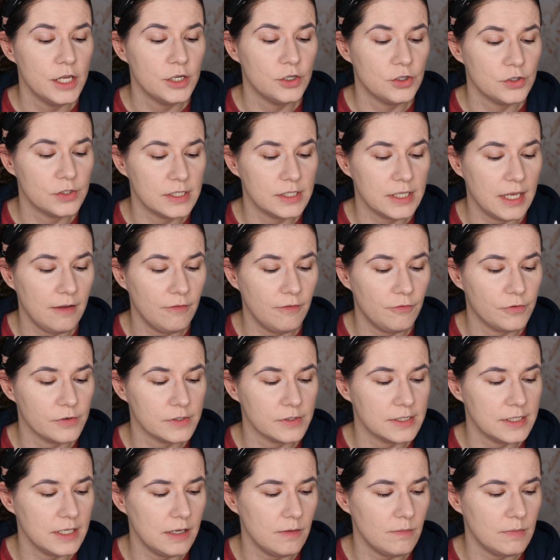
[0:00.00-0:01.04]
to skin for
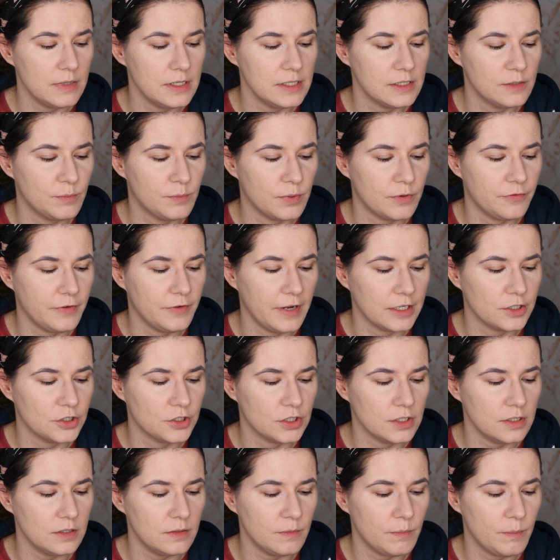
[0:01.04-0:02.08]
seamless
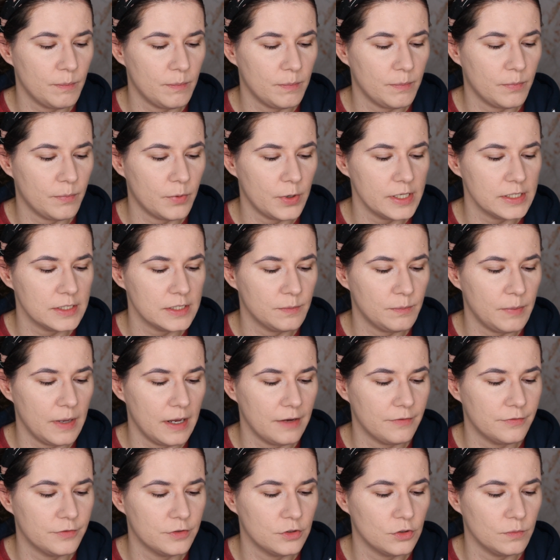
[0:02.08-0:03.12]
perfection. Press
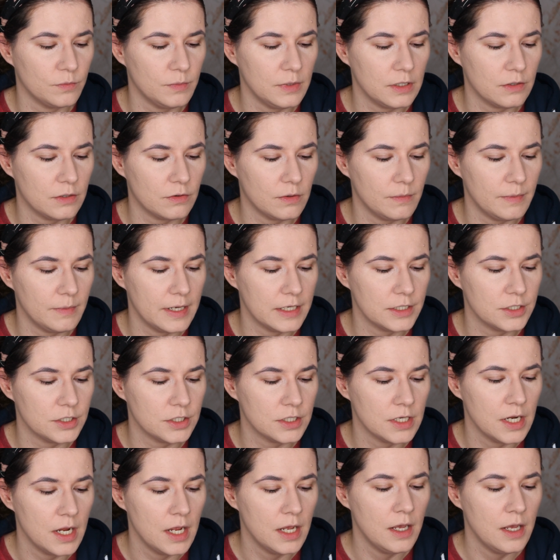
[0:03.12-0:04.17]
puff to
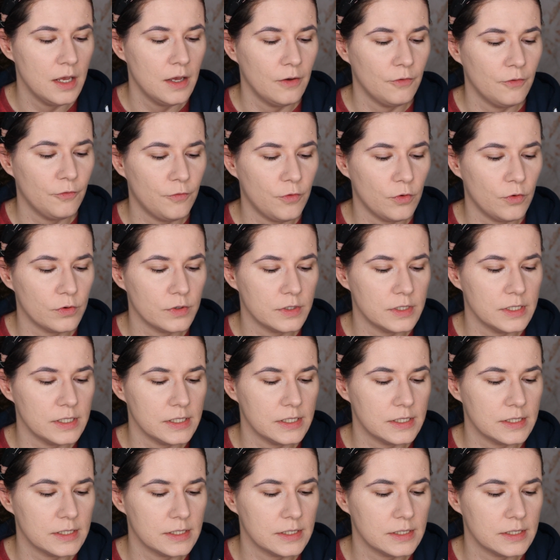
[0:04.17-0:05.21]
micromesh for
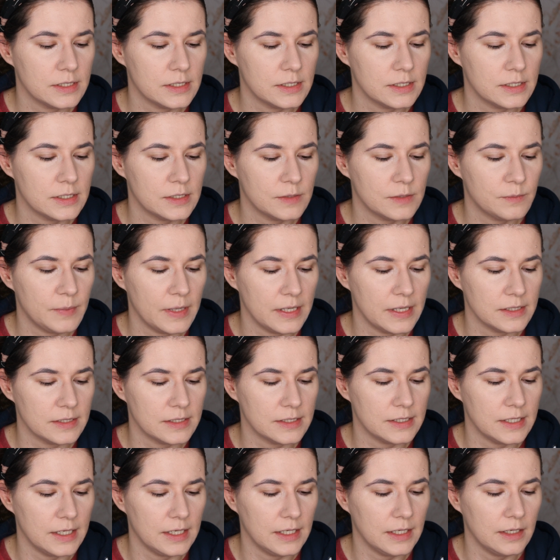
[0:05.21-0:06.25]

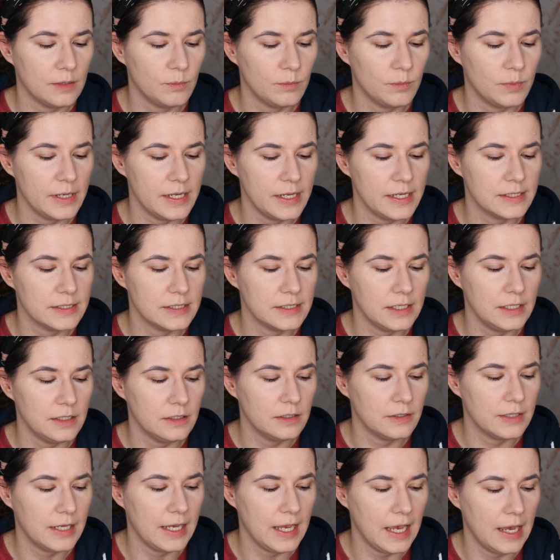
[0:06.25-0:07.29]
dispensing. Place
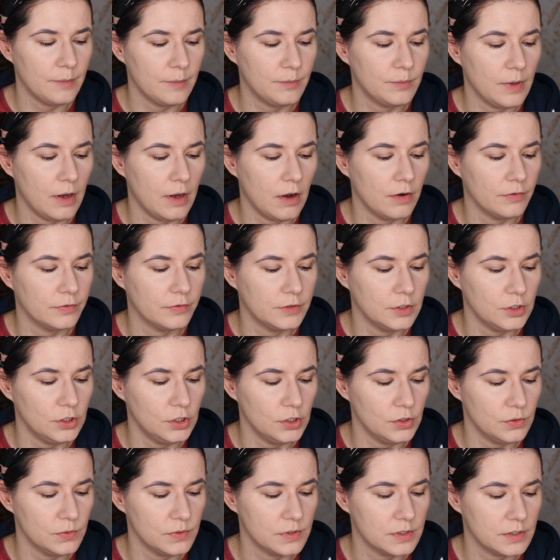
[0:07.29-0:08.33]
in a cap after
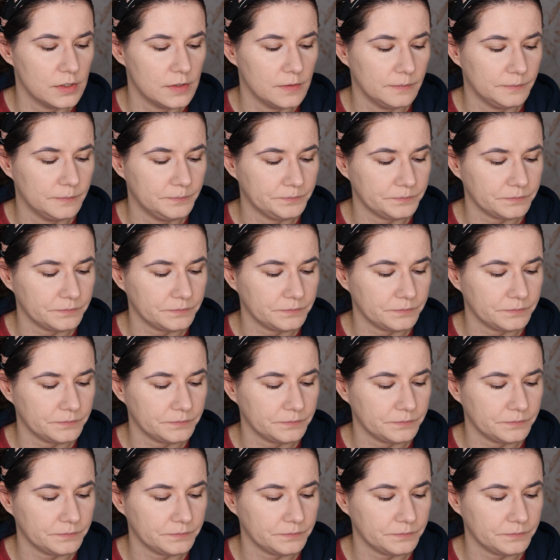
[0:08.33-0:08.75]
use.